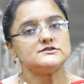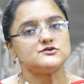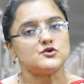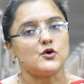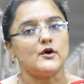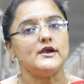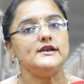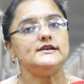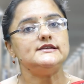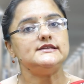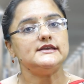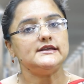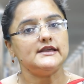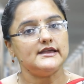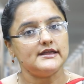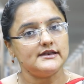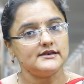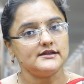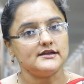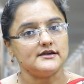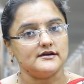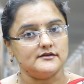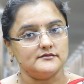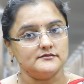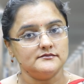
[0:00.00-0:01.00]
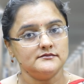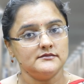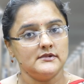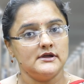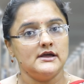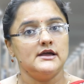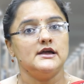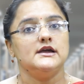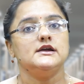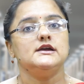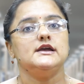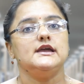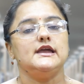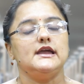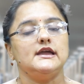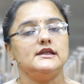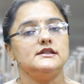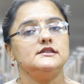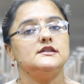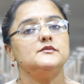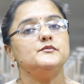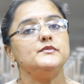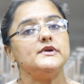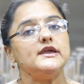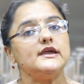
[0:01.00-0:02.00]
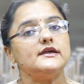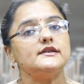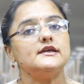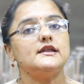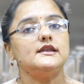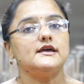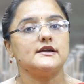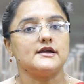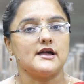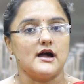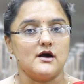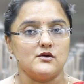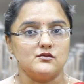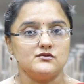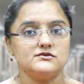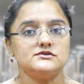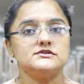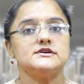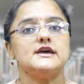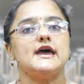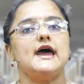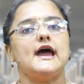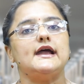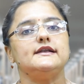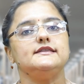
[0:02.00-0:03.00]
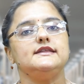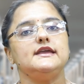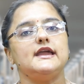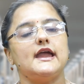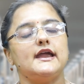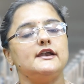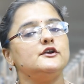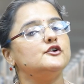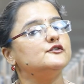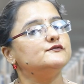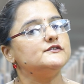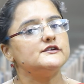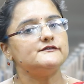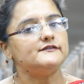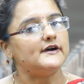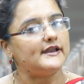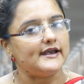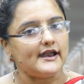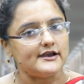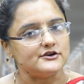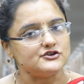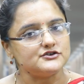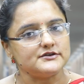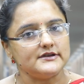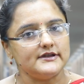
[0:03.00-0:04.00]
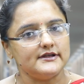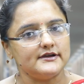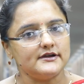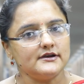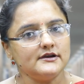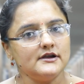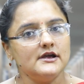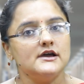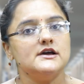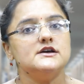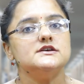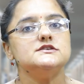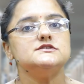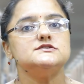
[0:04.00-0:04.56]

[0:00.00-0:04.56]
his royalty income in the P&L account at the end of the financial year.